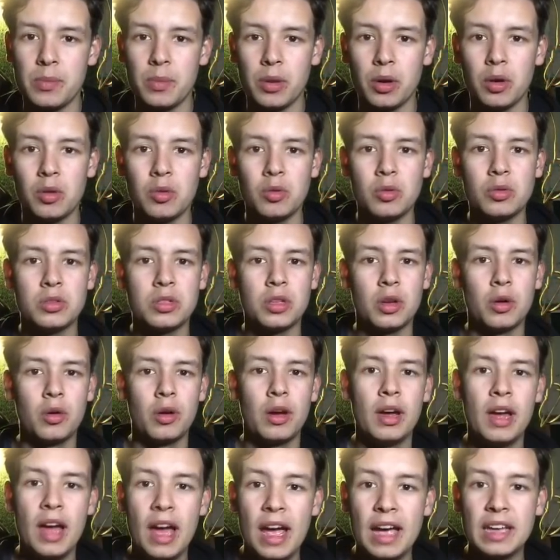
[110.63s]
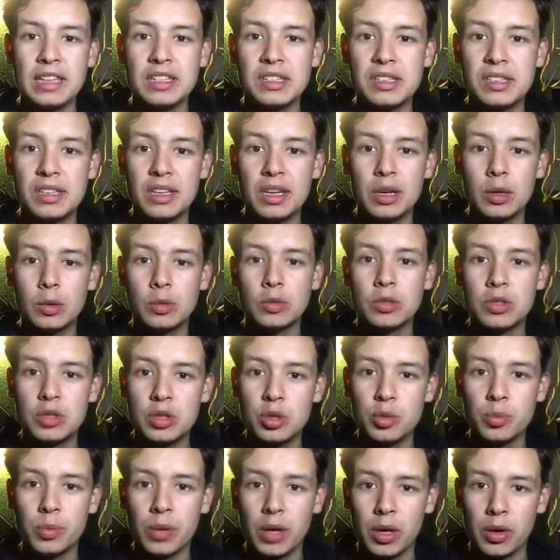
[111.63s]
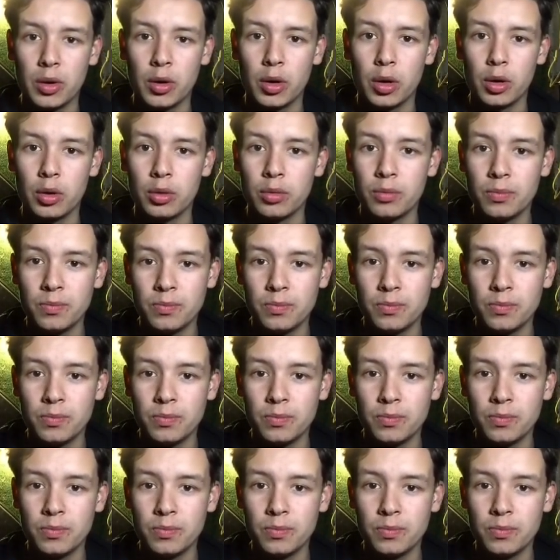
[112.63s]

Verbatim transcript: but also a skilled superhero.